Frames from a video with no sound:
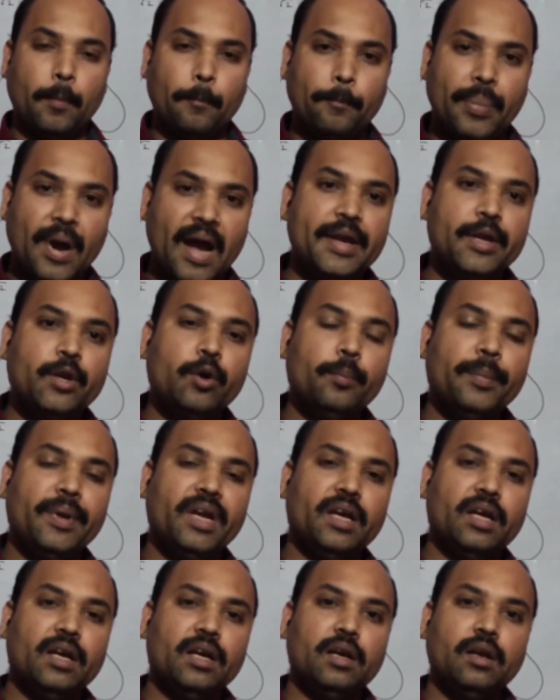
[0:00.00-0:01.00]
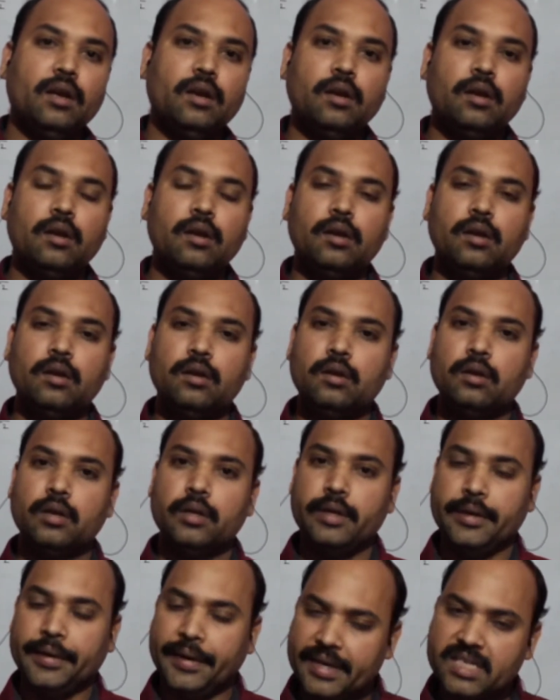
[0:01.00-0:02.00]
binomial
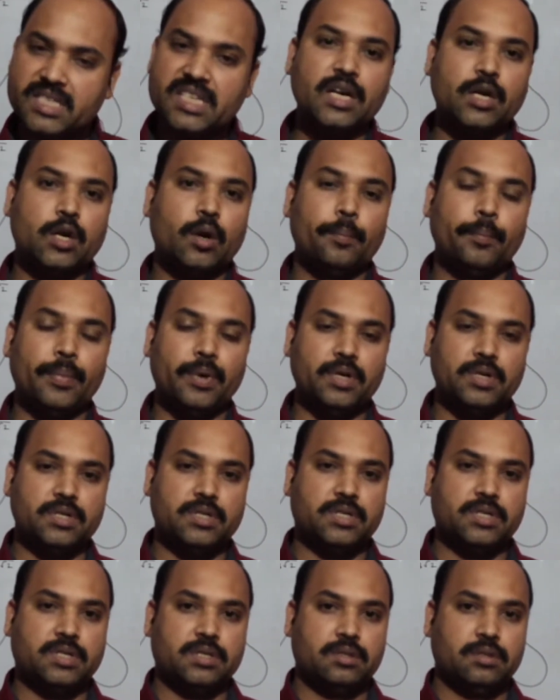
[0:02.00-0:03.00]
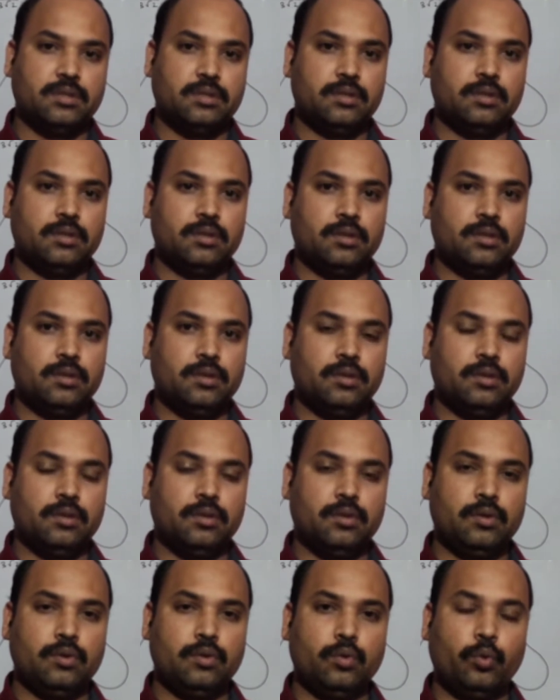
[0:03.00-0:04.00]
irrational numbers
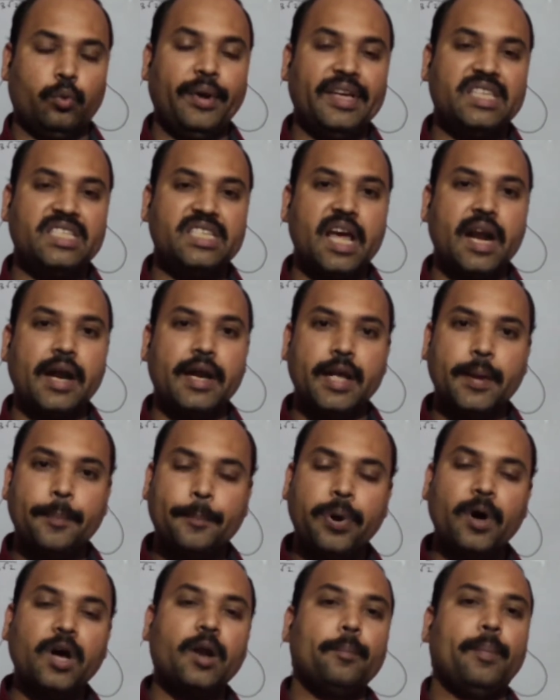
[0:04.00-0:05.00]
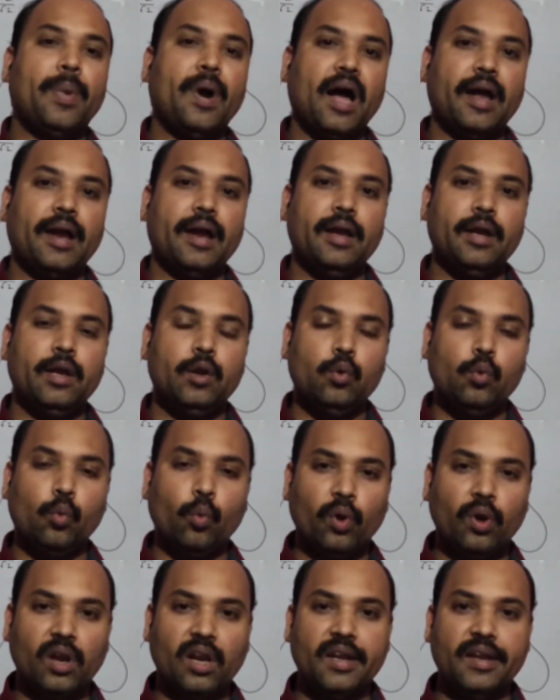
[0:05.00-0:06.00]
which are differ by
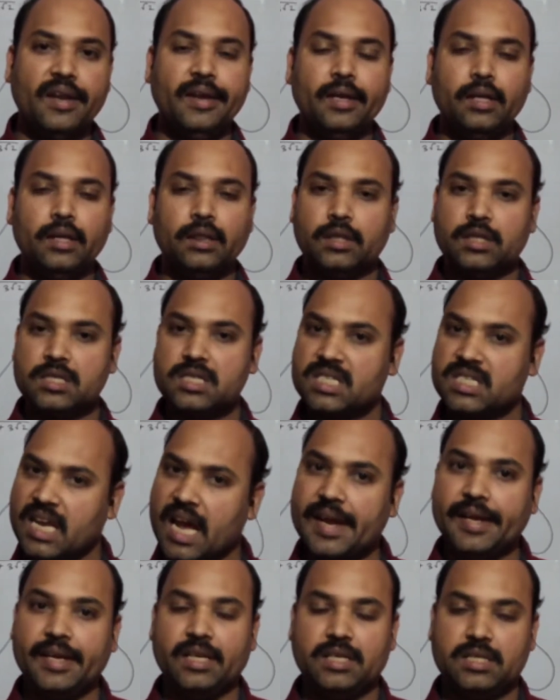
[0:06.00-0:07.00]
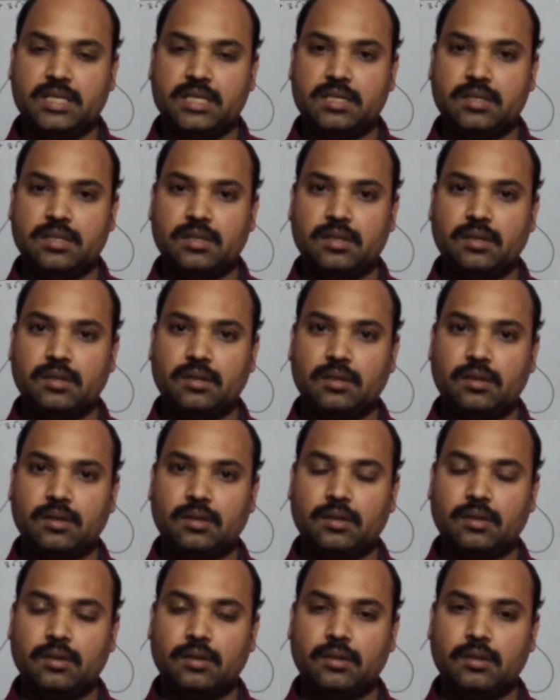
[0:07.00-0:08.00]
only the signs.
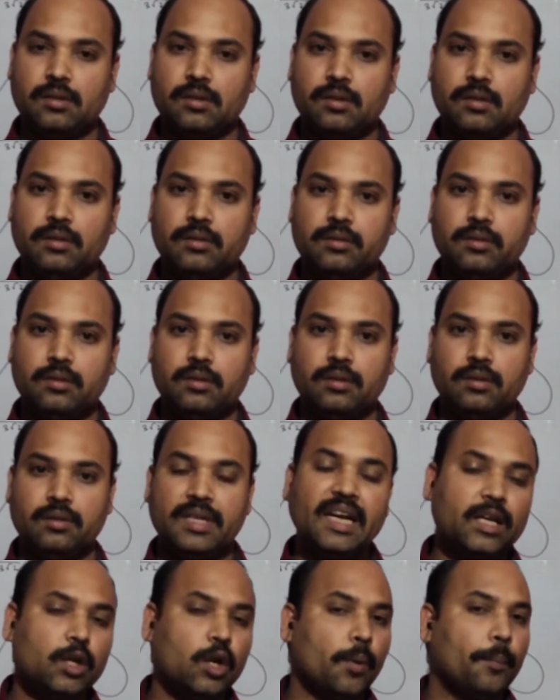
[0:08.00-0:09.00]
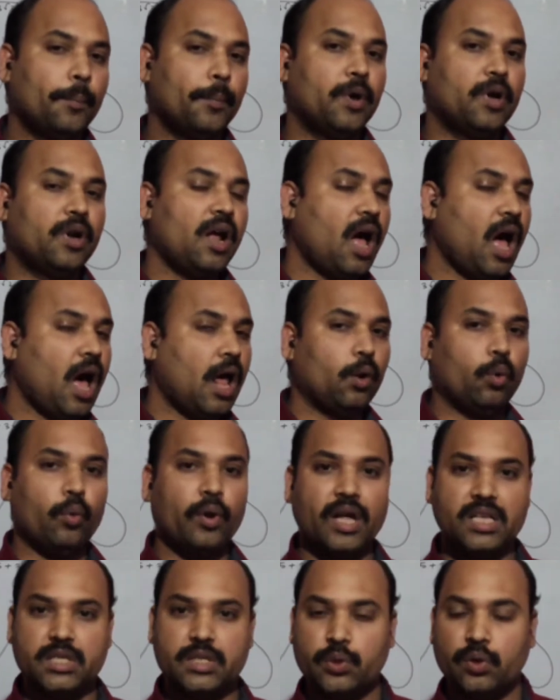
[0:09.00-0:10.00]
That number are known
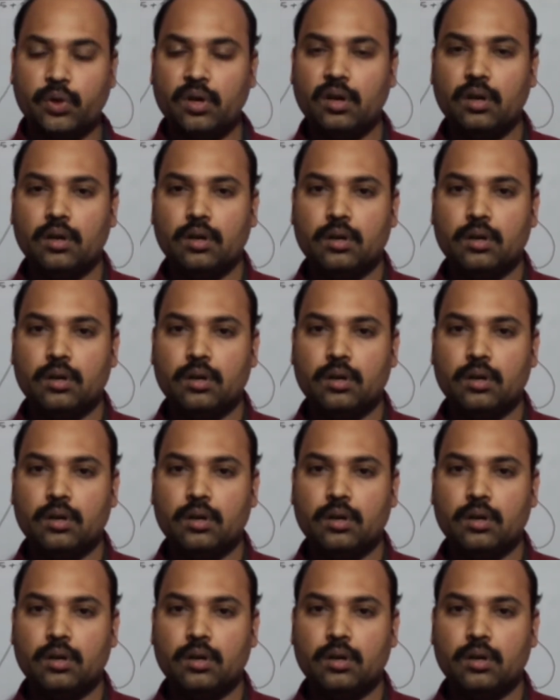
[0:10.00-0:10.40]
as your